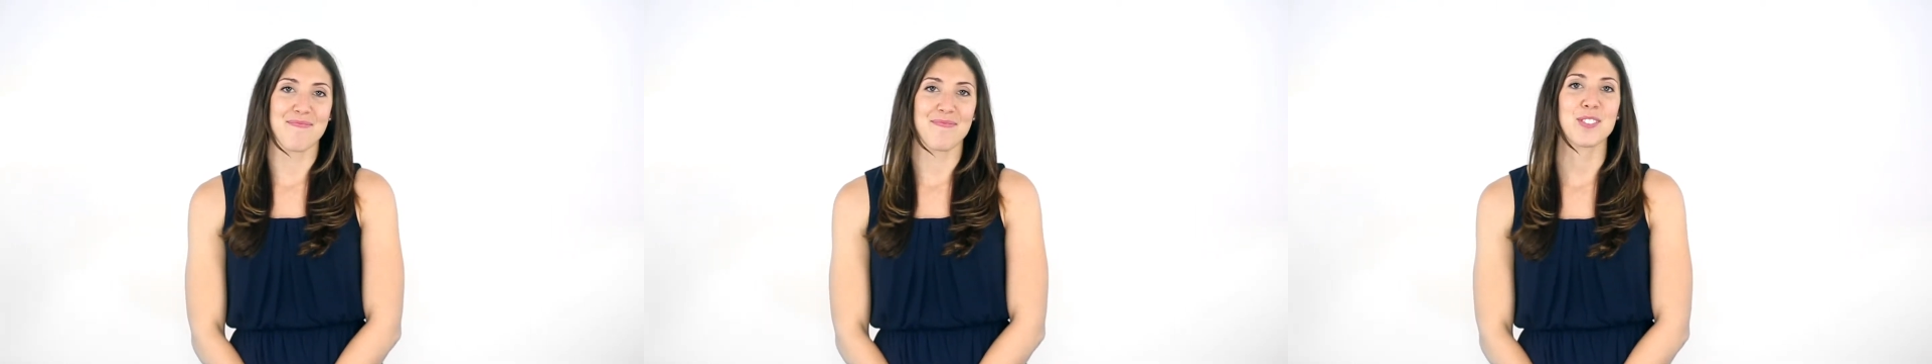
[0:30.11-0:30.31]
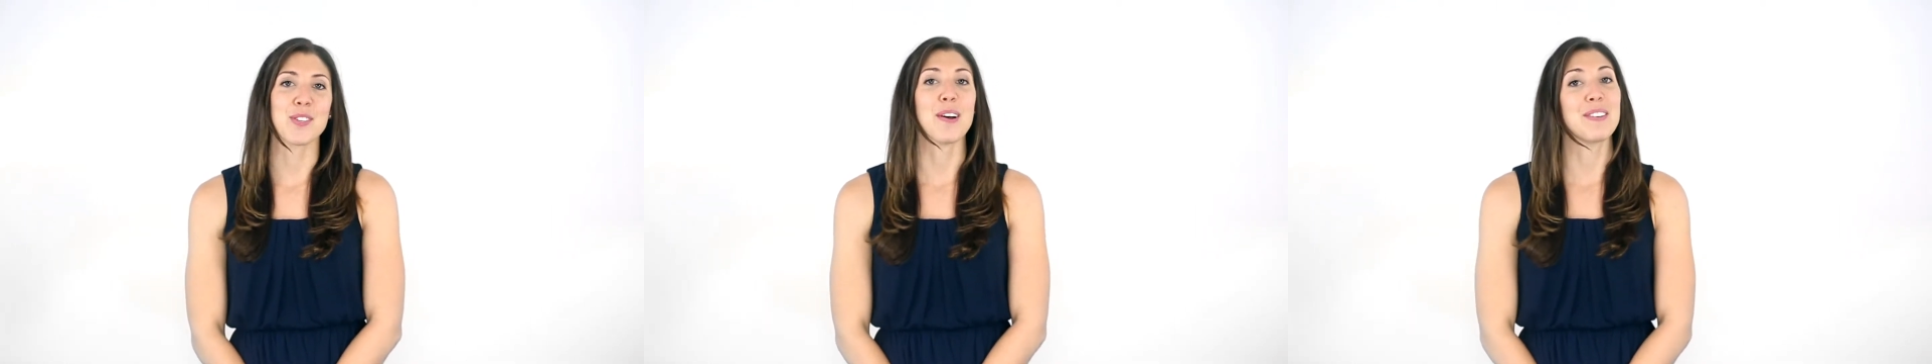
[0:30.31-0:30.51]

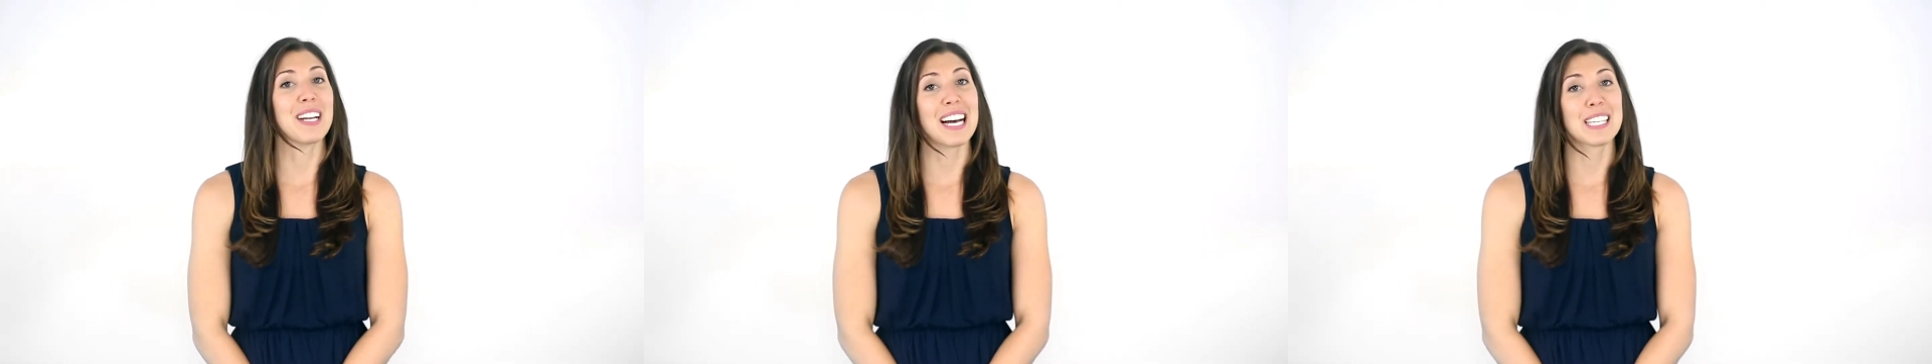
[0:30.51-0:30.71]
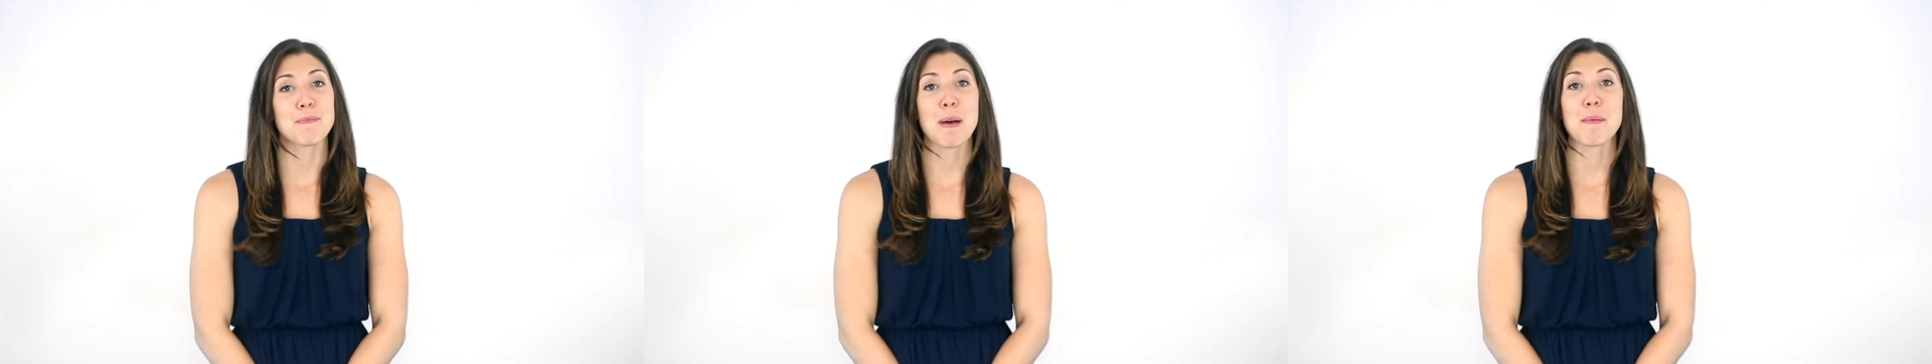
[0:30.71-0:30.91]
So I would
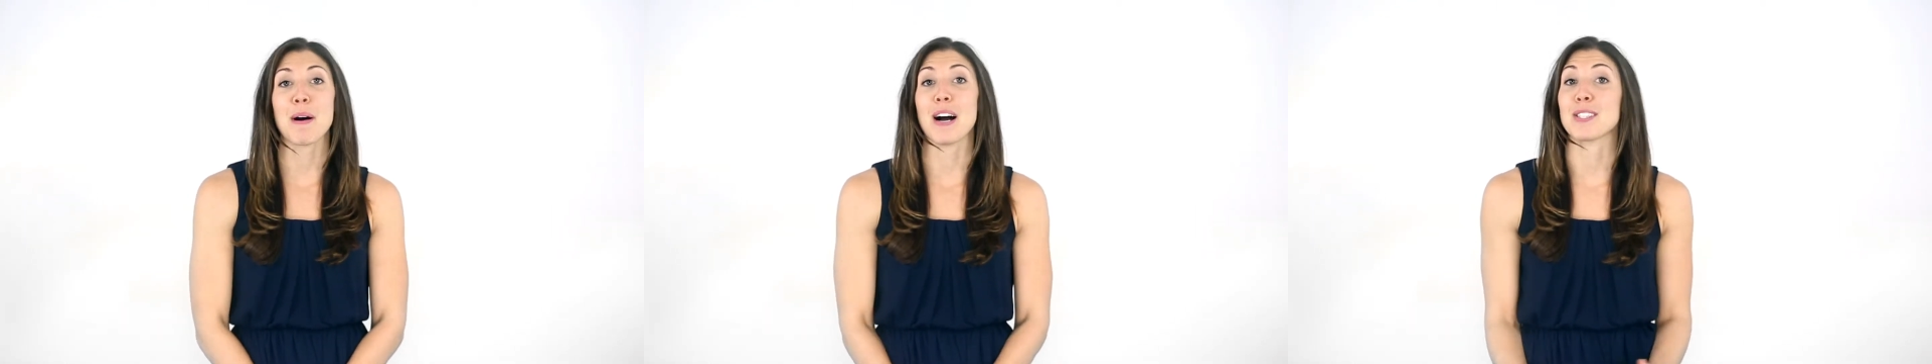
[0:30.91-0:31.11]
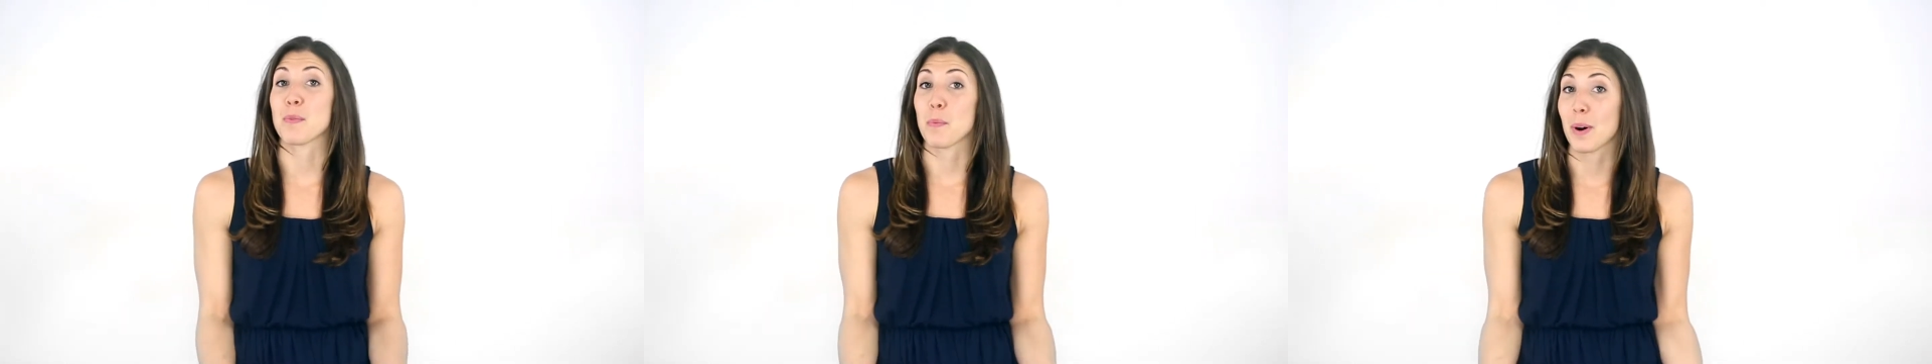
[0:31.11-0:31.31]
ask my
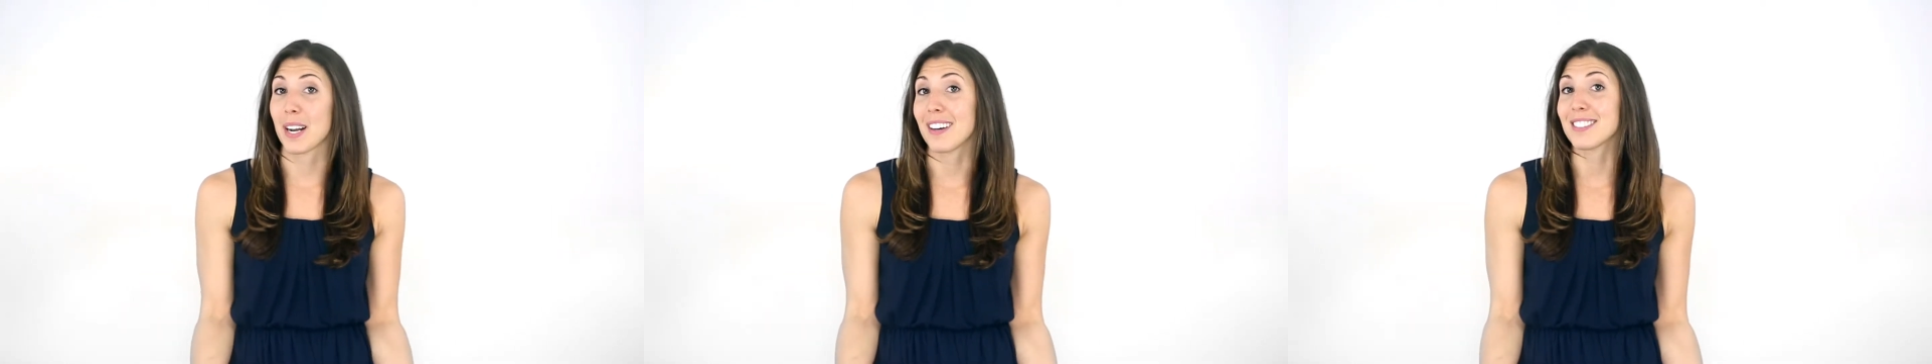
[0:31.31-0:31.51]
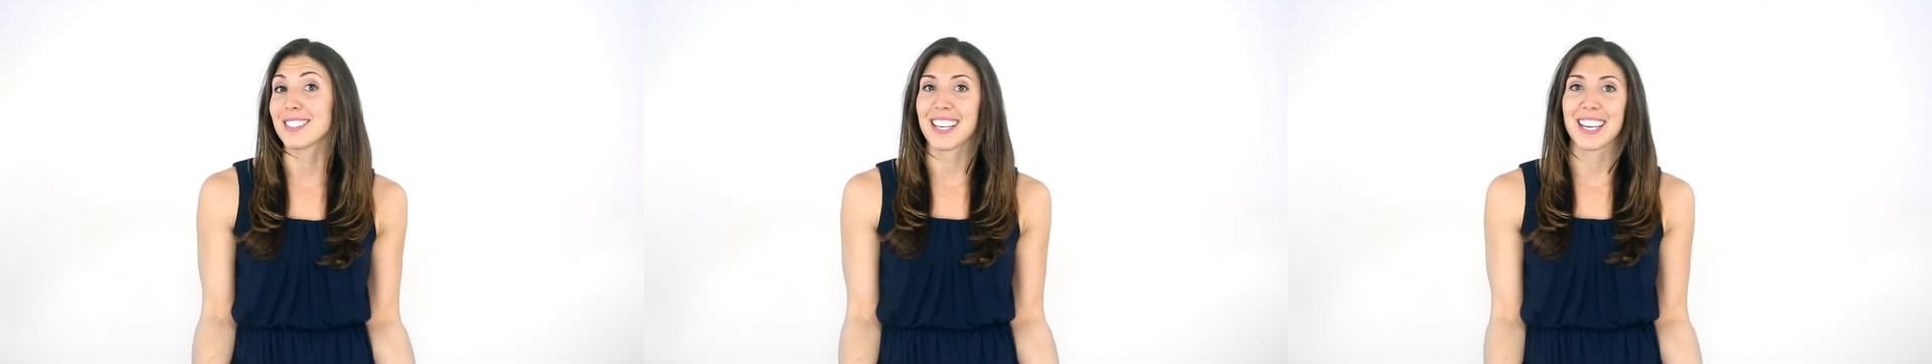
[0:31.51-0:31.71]
boss what
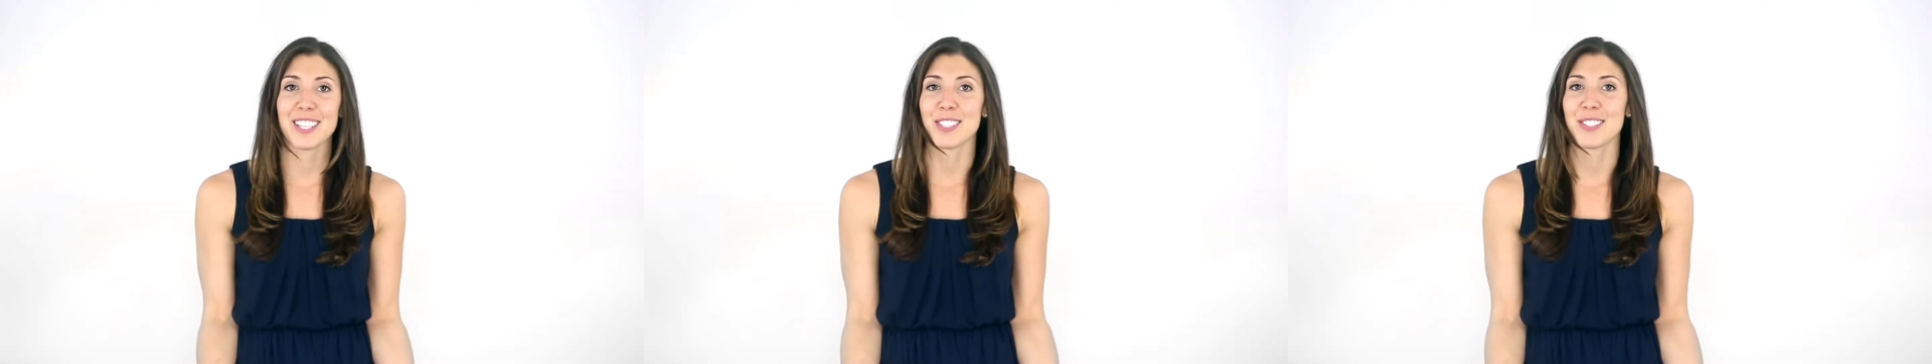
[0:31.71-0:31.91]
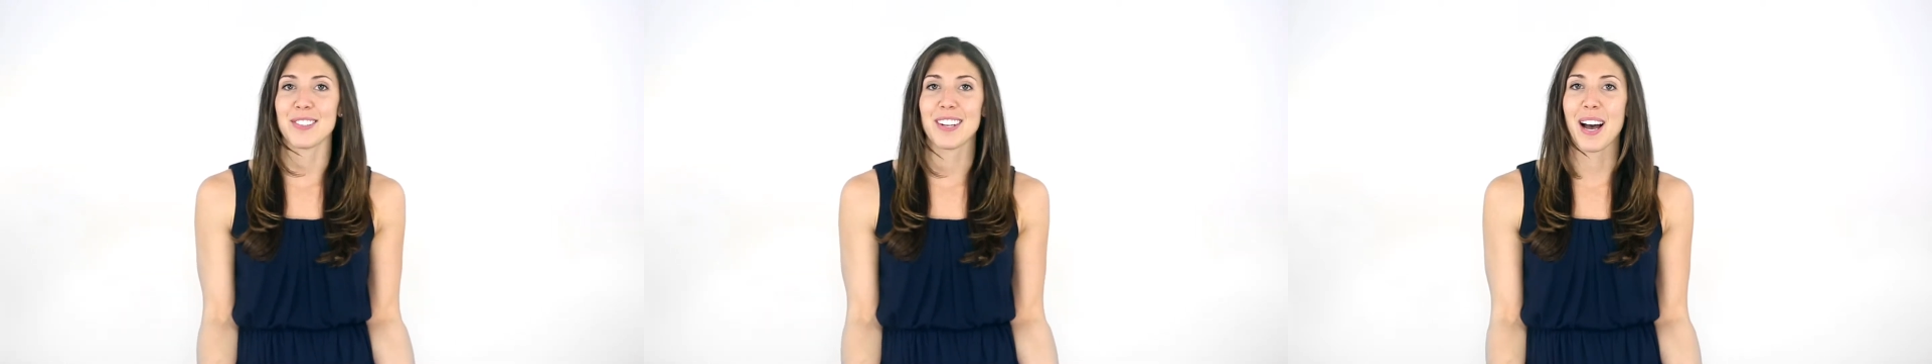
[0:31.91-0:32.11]
else I
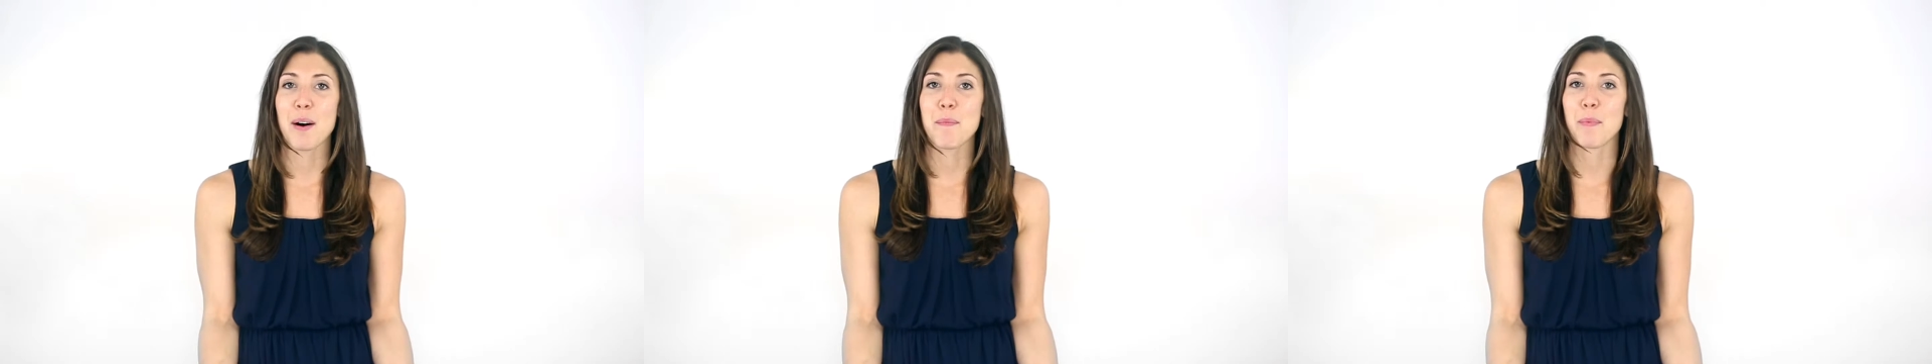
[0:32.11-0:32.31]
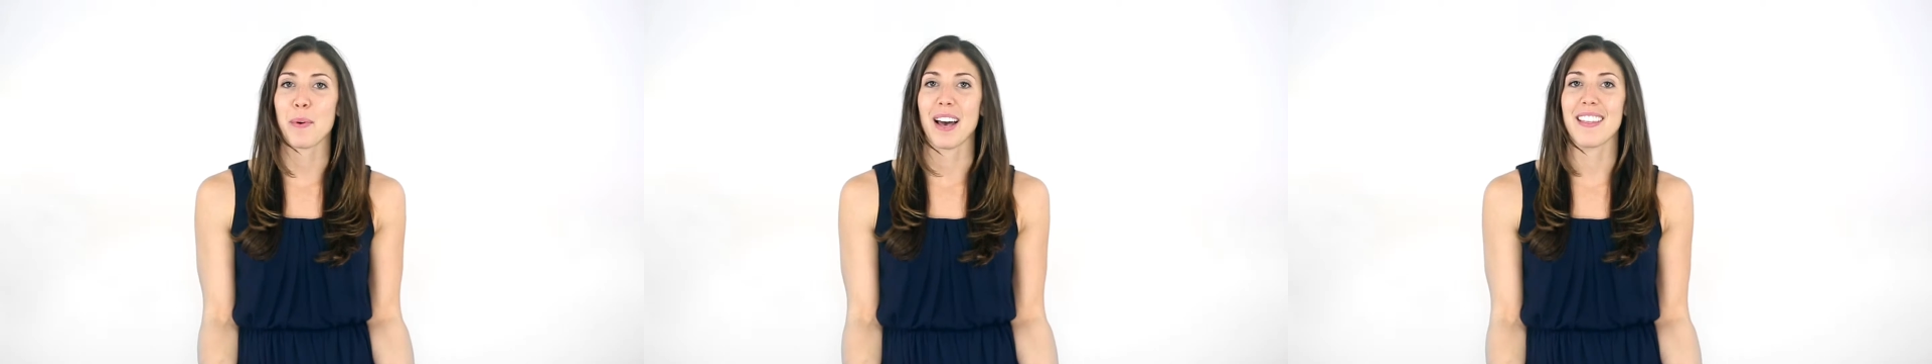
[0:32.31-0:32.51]
could do to
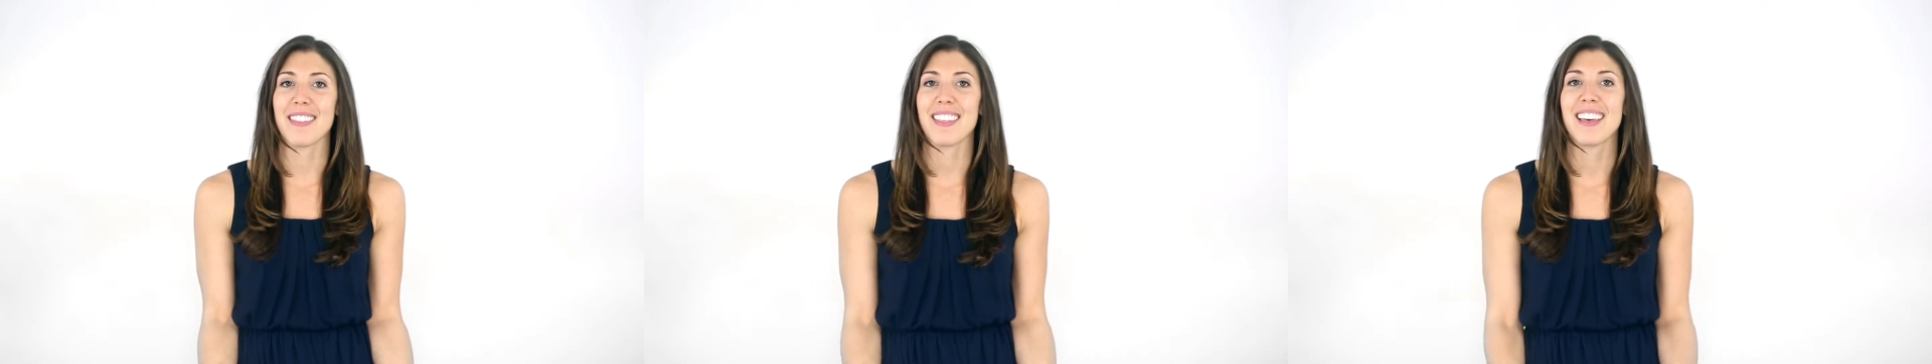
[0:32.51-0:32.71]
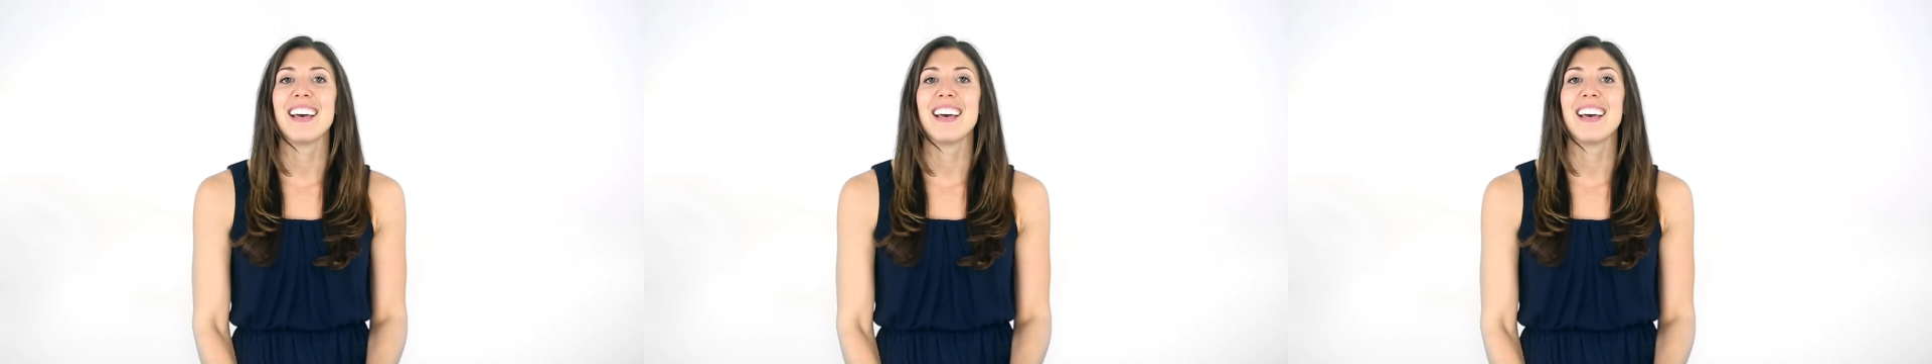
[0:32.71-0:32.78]
help with,